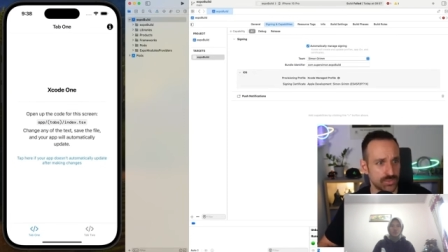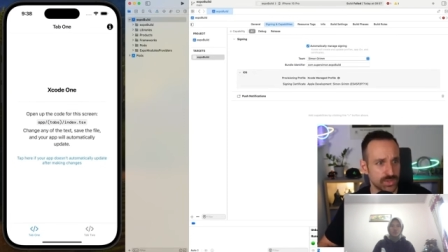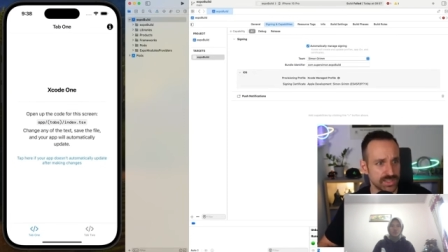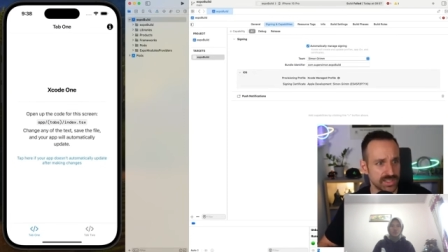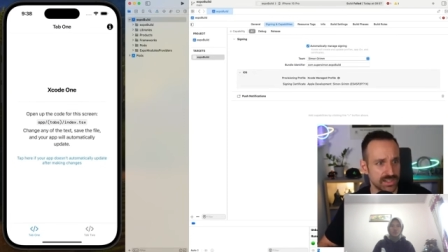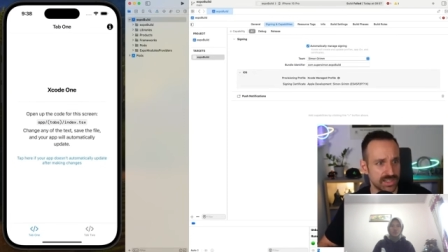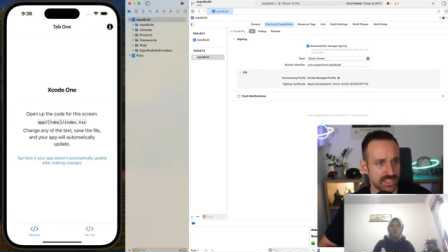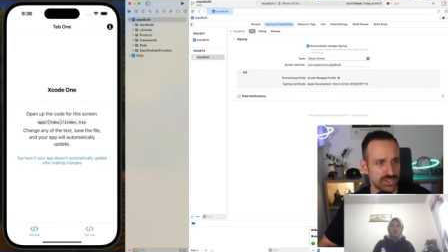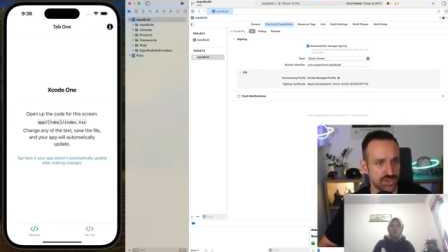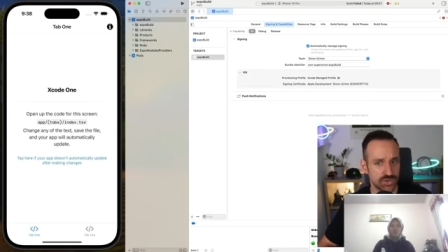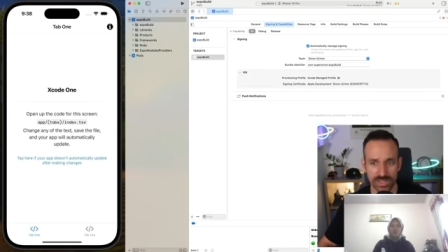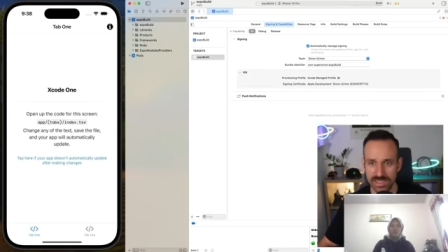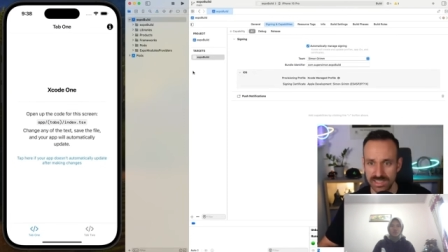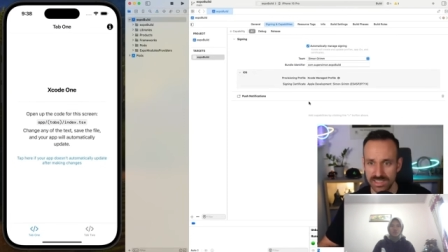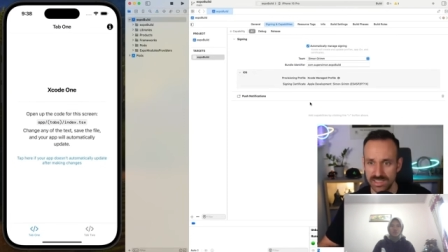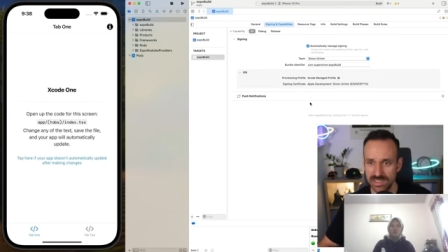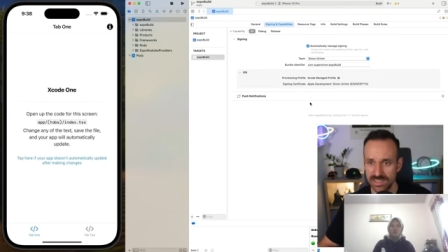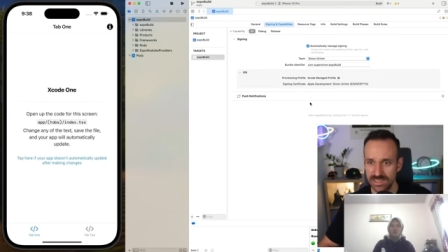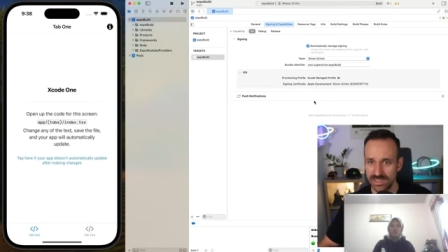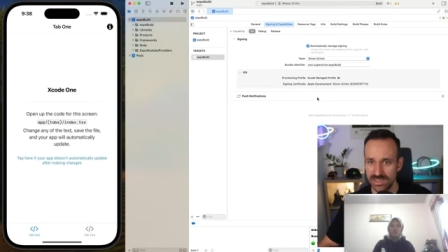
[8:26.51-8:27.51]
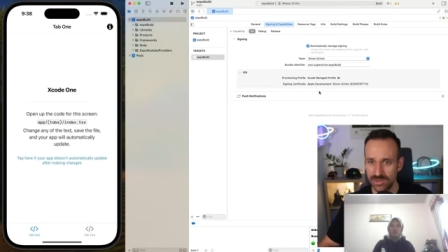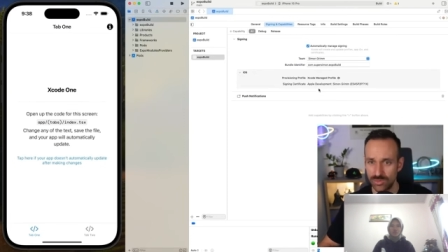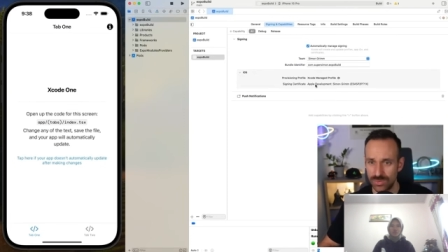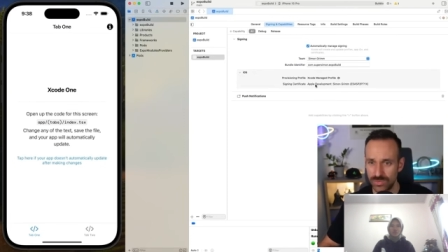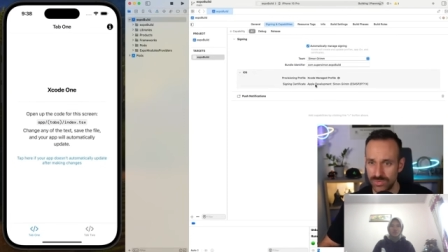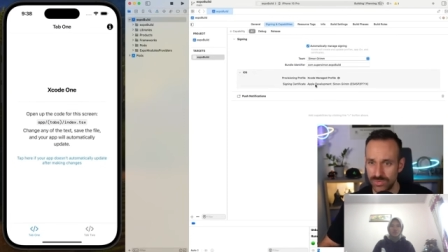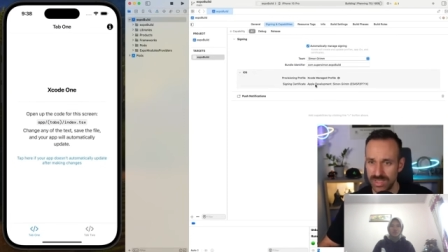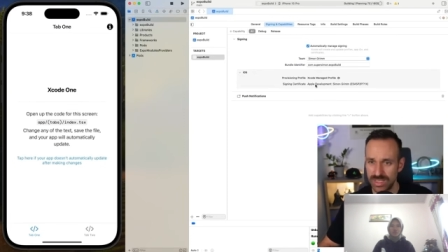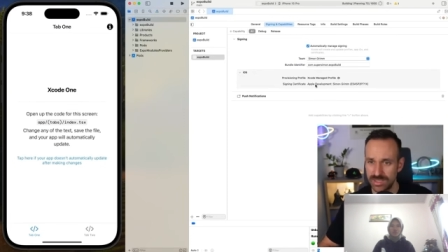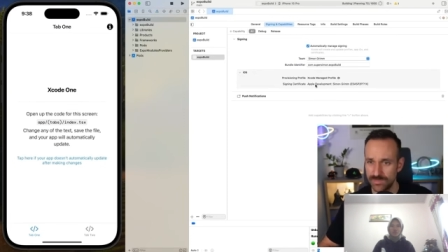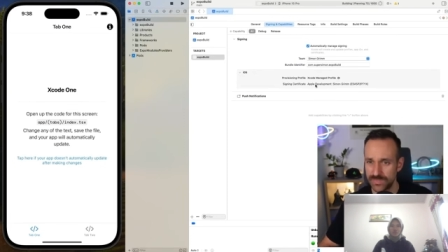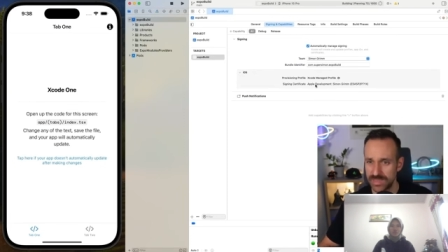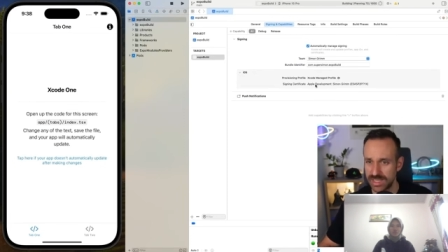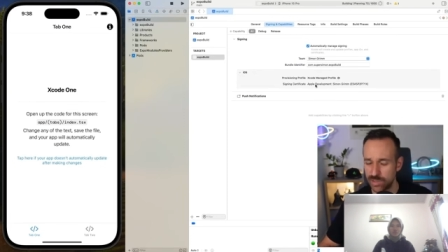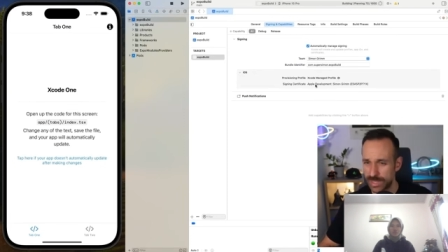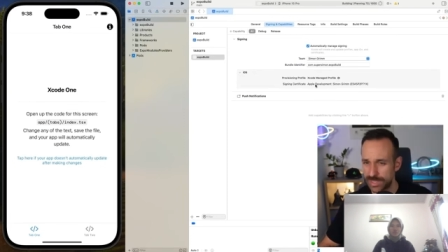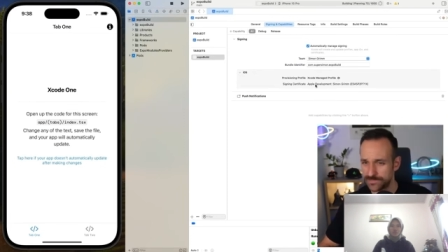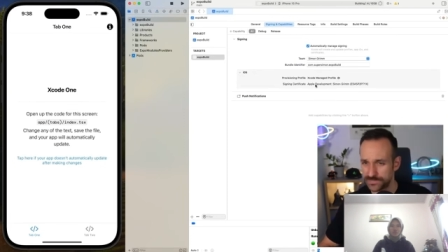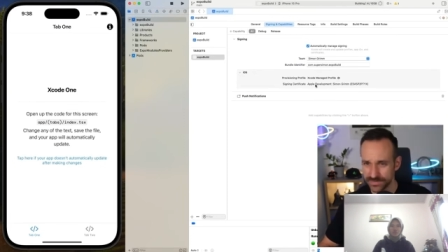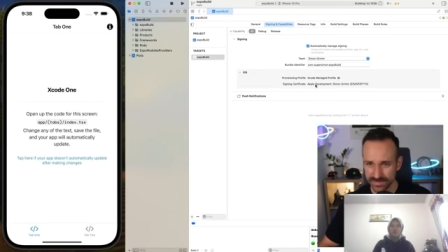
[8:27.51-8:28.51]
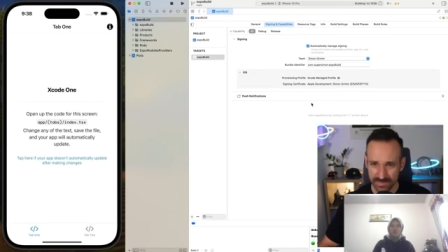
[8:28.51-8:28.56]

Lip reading: Wasn't there like a shortcut? Did they remove that? Anyway.